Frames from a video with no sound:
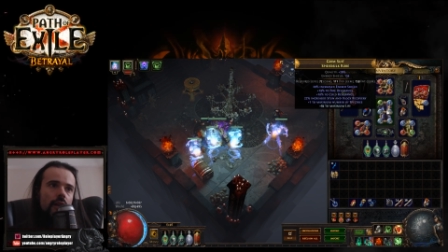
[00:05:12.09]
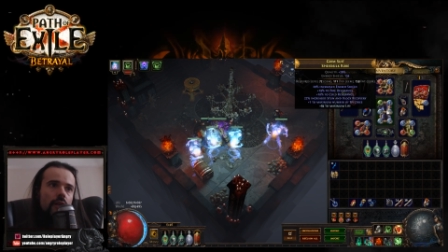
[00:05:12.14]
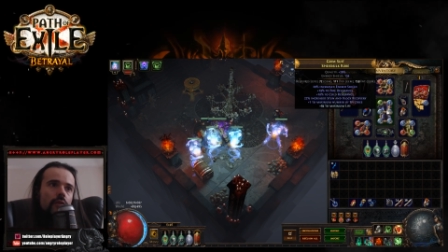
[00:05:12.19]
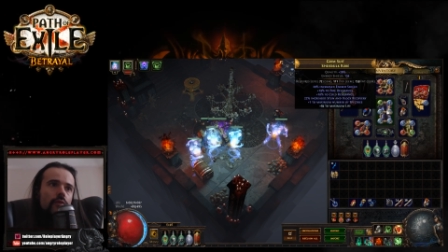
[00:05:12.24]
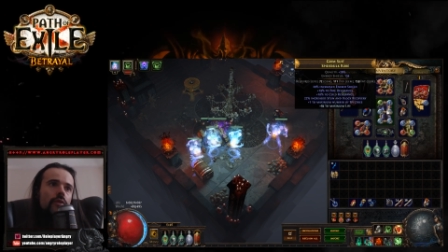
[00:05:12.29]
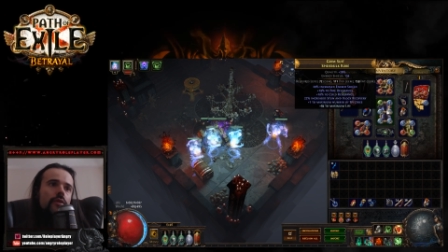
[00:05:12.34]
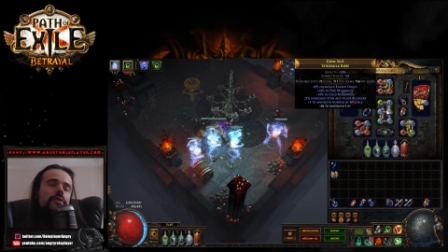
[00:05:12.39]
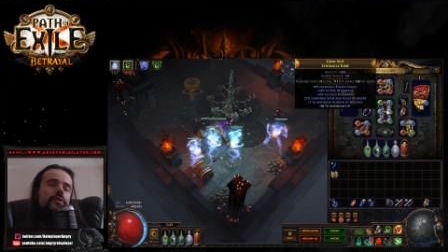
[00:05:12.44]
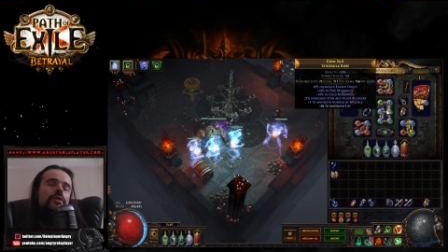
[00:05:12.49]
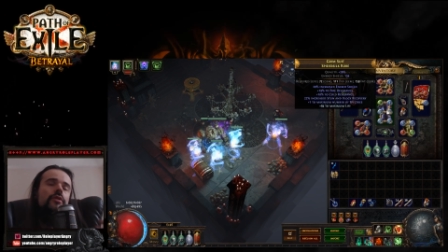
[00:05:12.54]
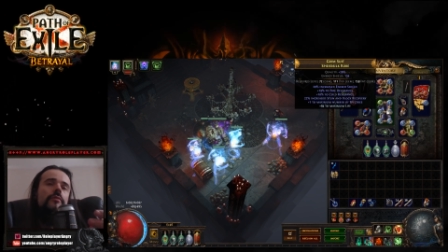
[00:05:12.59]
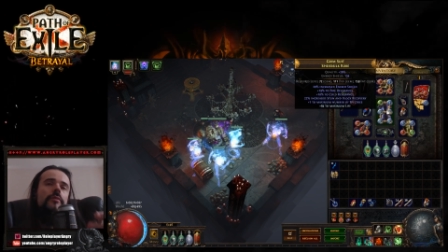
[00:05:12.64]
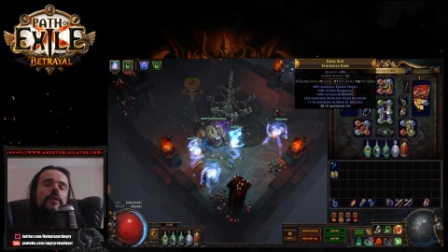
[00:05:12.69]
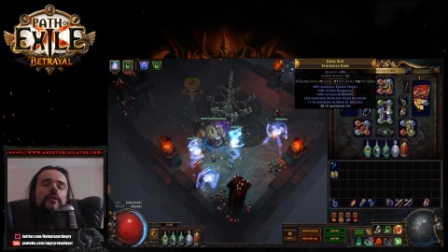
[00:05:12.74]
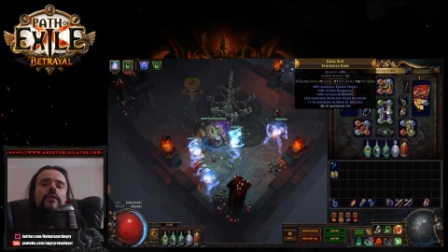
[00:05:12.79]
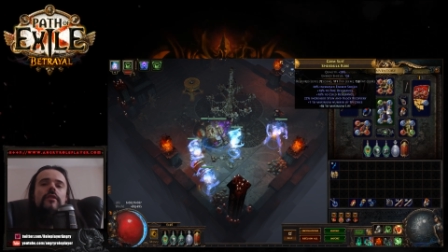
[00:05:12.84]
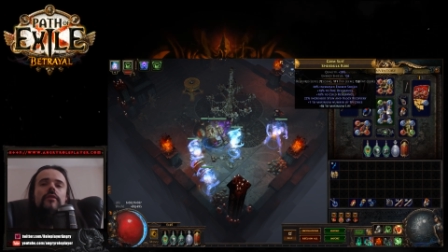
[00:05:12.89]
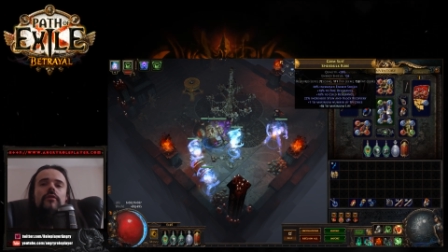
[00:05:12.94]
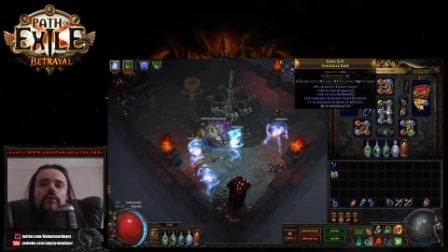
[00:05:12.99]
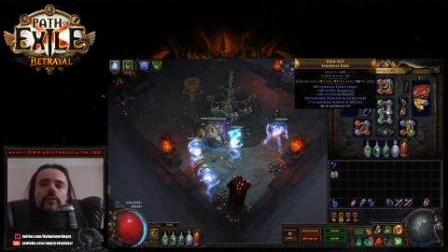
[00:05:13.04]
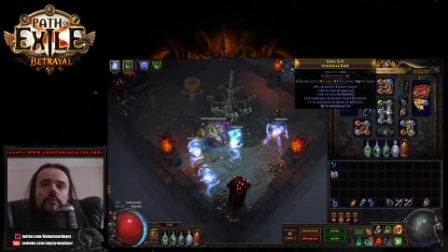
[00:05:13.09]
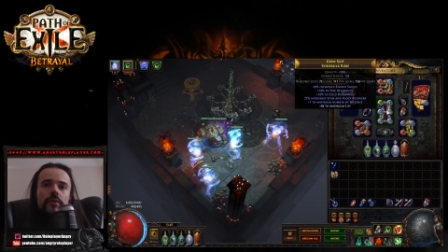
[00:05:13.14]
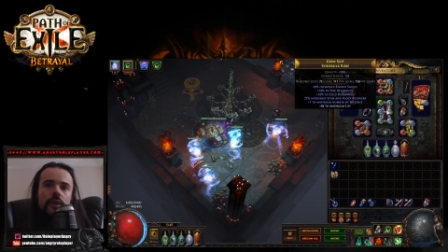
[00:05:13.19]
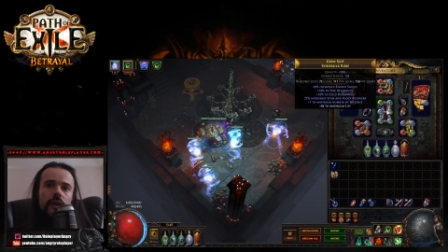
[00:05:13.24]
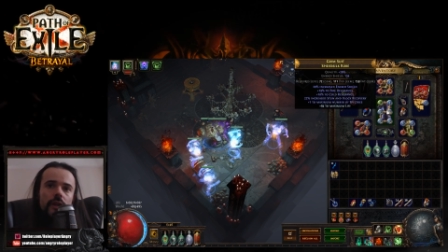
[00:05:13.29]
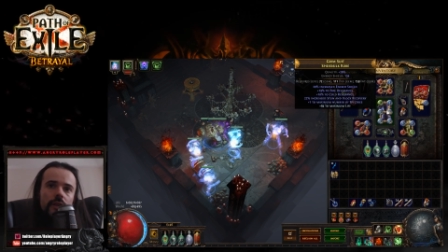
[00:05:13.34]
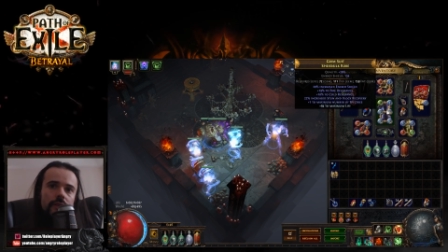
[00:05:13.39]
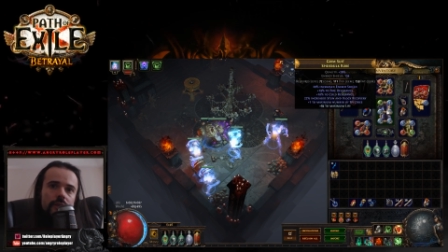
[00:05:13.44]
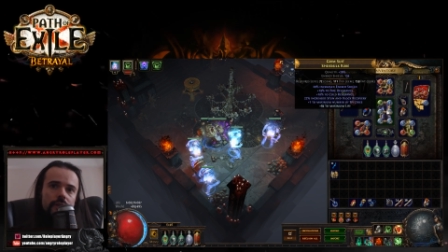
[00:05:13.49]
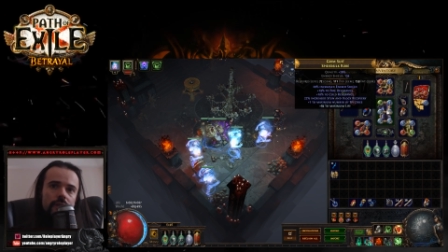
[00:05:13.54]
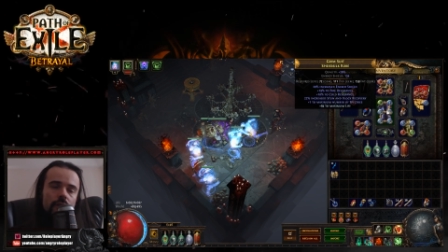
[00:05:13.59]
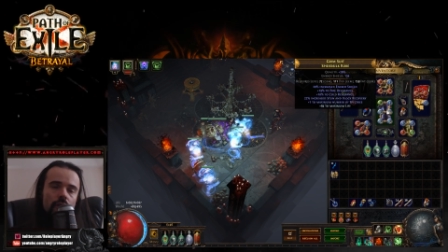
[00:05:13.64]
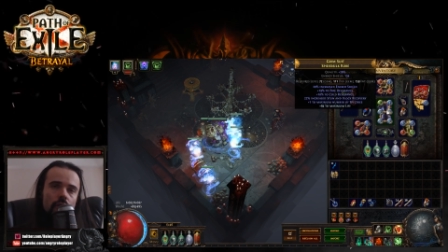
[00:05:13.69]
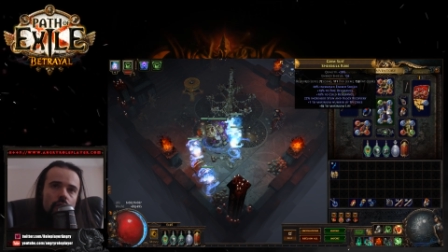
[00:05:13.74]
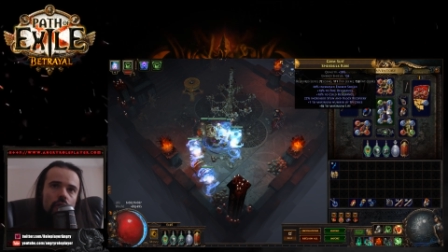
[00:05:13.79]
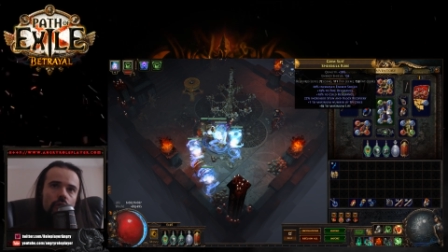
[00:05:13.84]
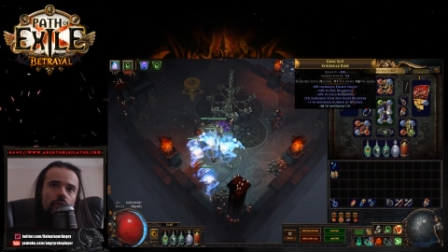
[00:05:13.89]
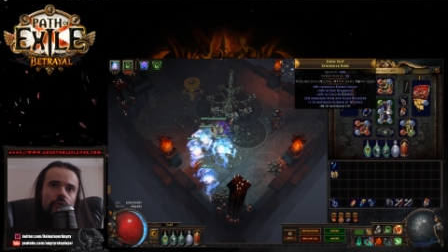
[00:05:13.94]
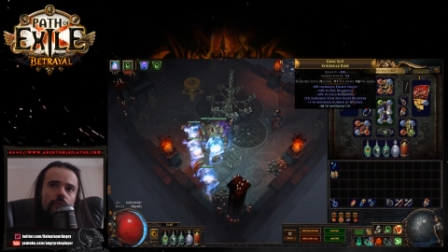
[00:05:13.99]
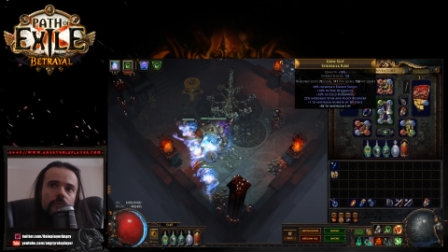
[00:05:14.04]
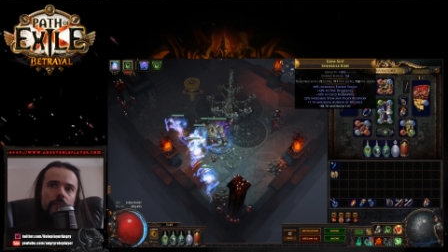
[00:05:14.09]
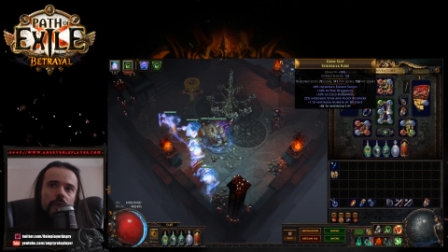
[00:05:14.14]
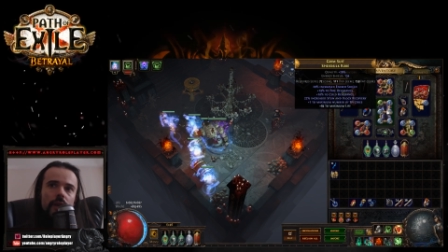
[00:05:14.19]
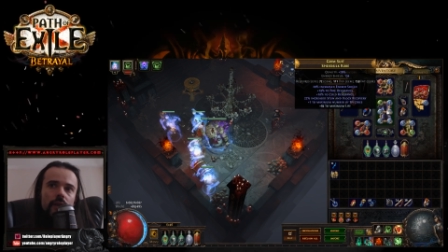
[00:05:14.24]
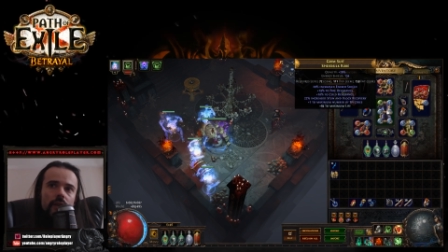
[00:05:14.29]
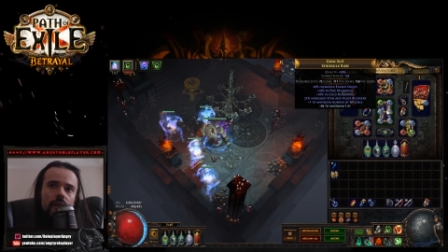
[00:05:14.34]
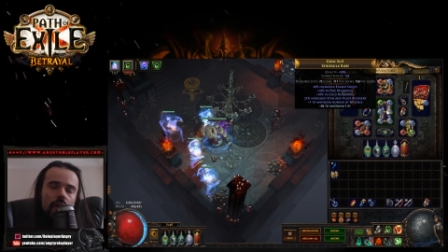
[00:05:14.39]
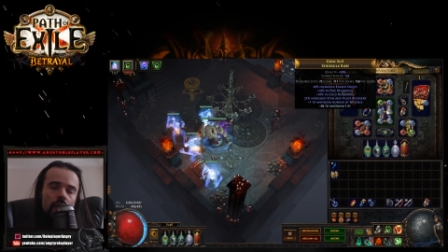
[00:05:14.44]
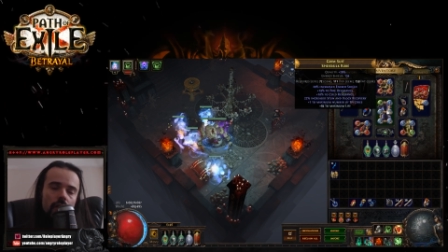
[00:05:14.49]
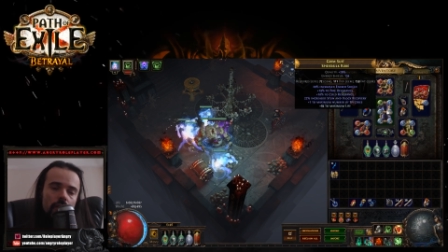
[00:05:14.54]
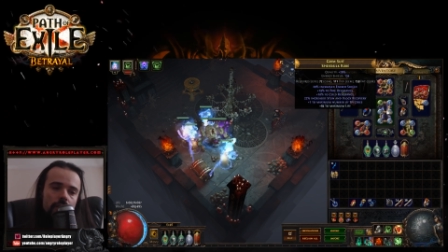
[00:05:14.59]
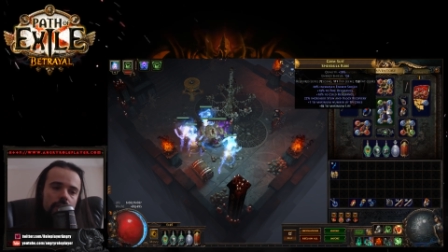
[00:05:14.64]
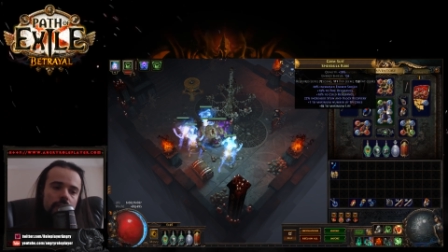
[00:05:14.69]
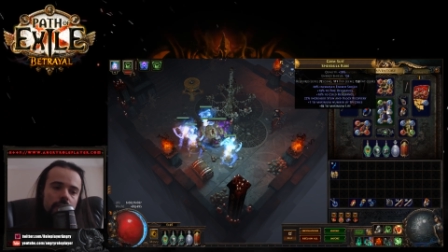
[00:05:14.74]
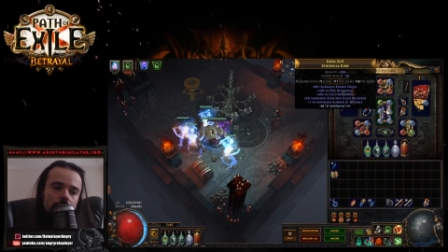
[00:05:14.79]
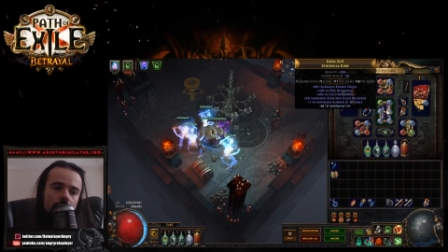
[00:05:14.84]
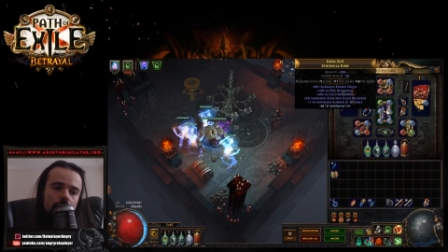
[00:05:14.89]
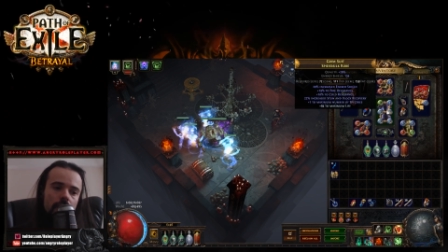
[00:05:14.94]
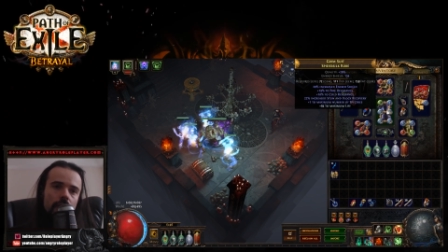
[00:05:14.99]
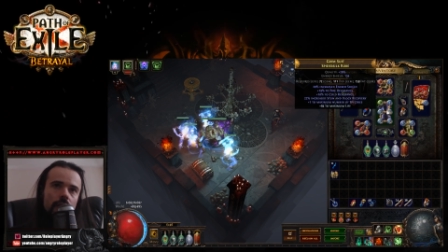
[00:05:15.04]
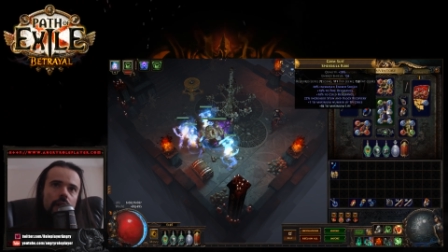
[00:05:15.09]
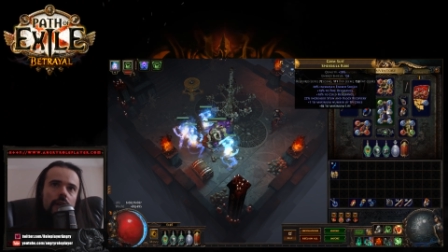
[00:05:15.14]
I will also be replacing all my current gear